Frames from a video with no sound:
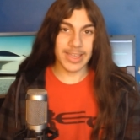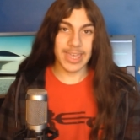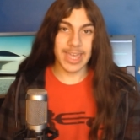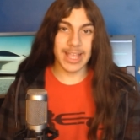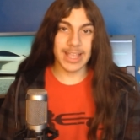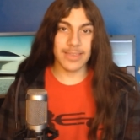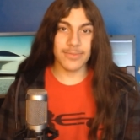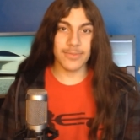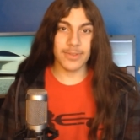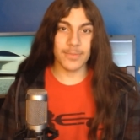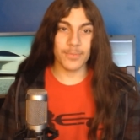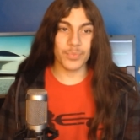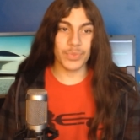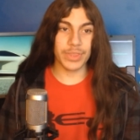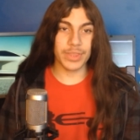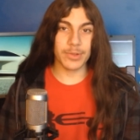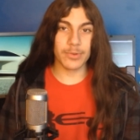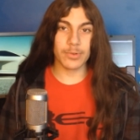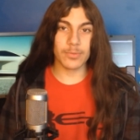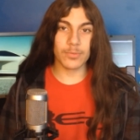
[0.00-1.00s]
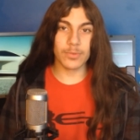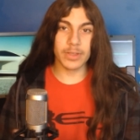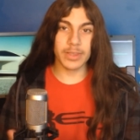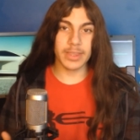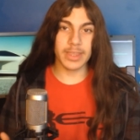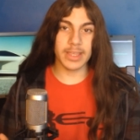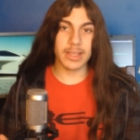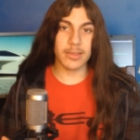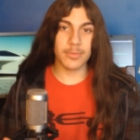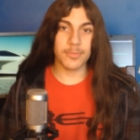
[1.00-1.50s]
can't even
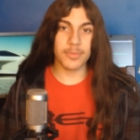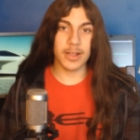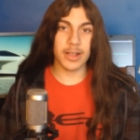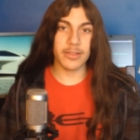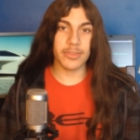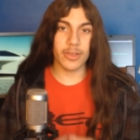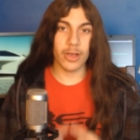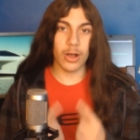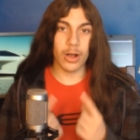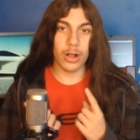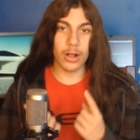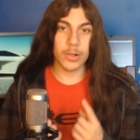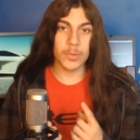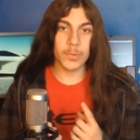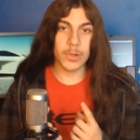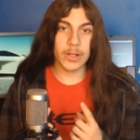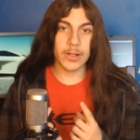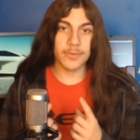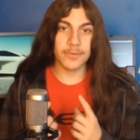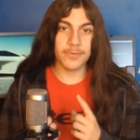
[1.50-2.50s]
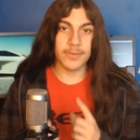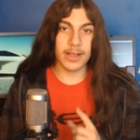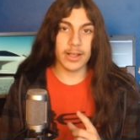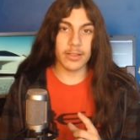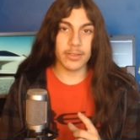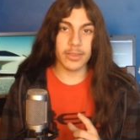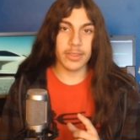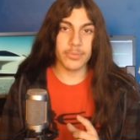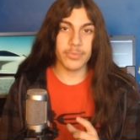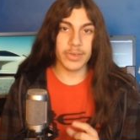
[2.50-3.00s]
really compare the hardware
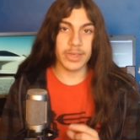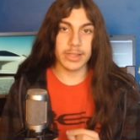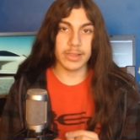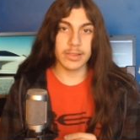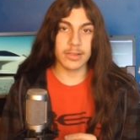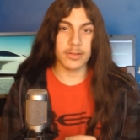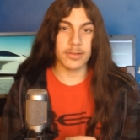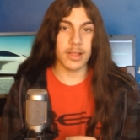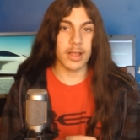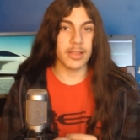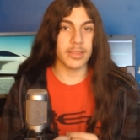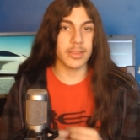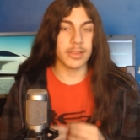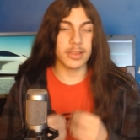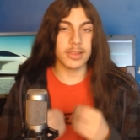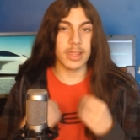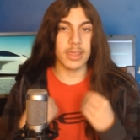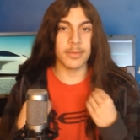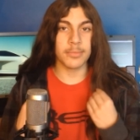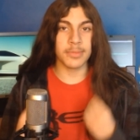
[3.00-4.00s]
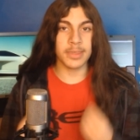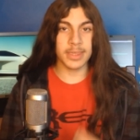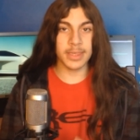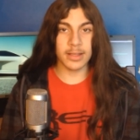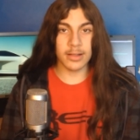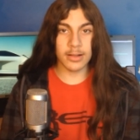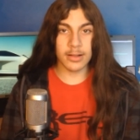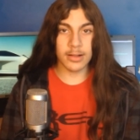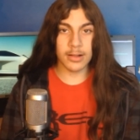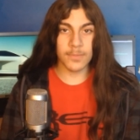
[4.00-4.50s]
fairly because they're not the same
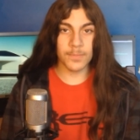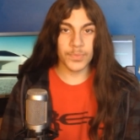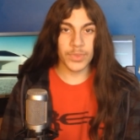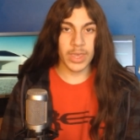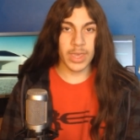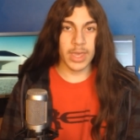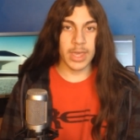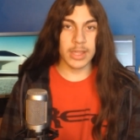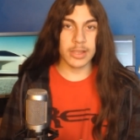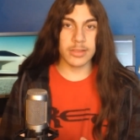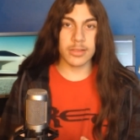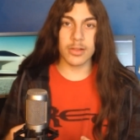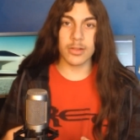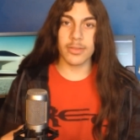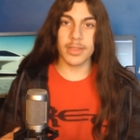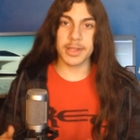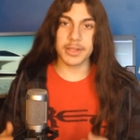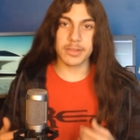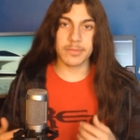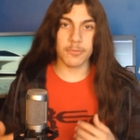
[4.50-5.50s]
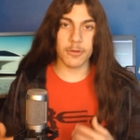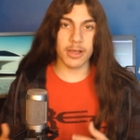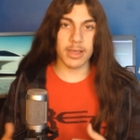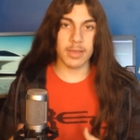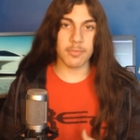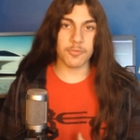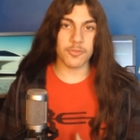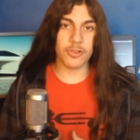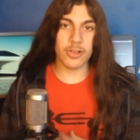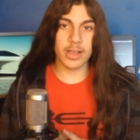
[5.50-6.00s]
year, so that's why
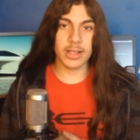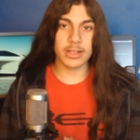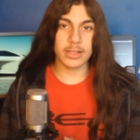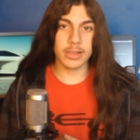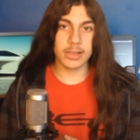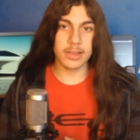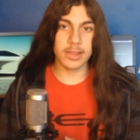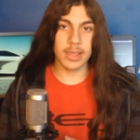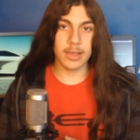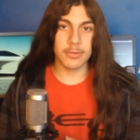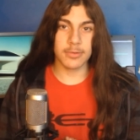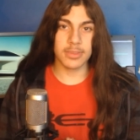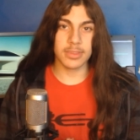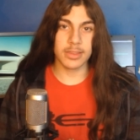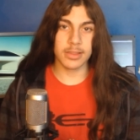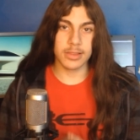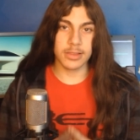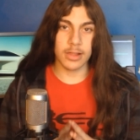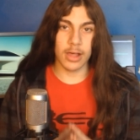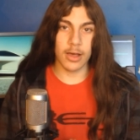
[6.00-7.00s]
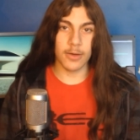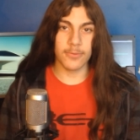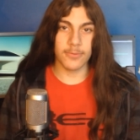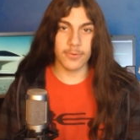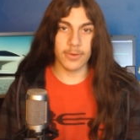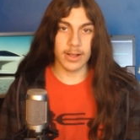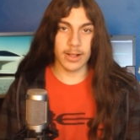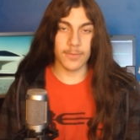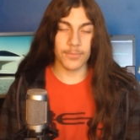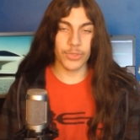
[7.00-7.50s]
I'm trying to stay with the
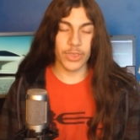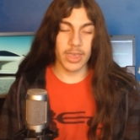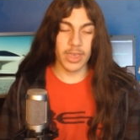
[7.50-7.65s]
software.